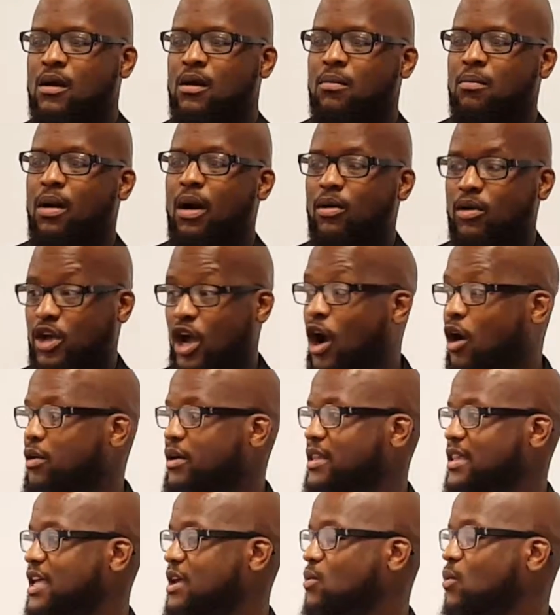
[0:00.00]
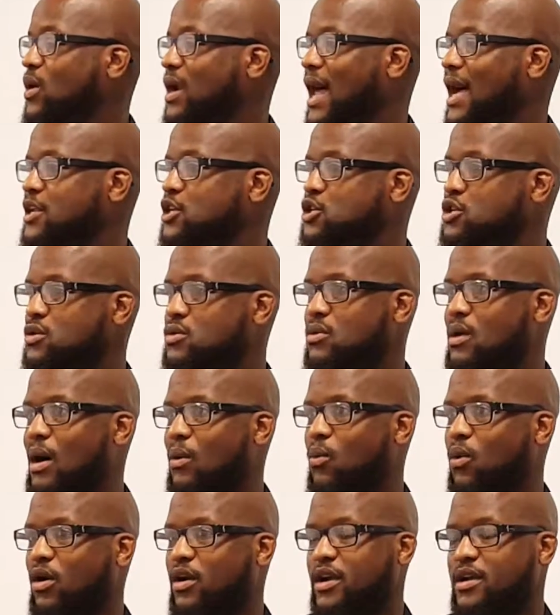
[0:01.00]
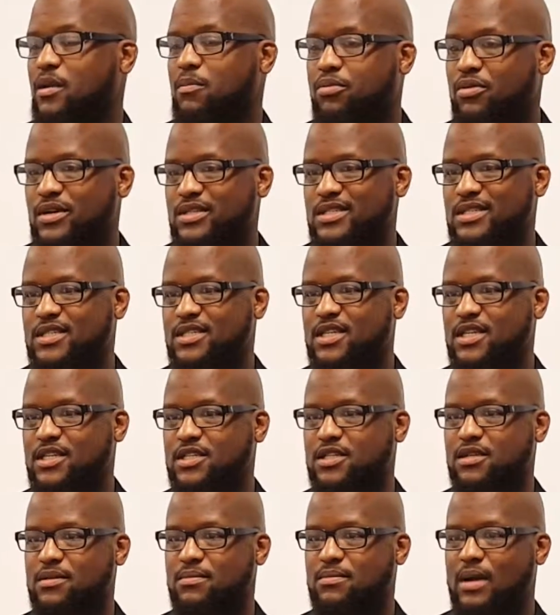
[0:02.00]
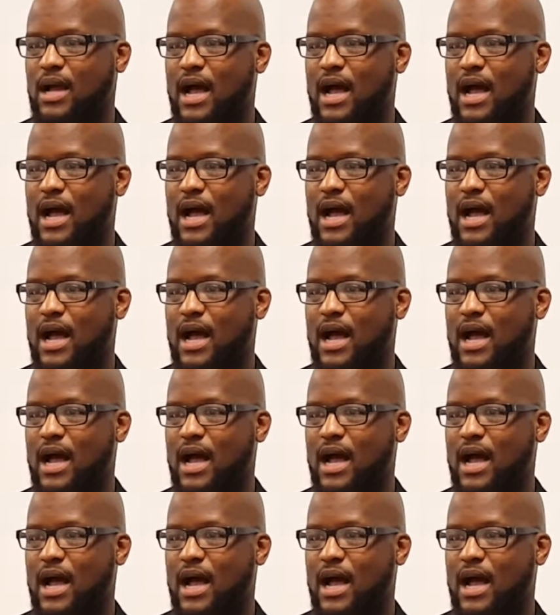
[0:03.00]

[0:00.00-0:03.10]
but currently what I do, I work in the prison system.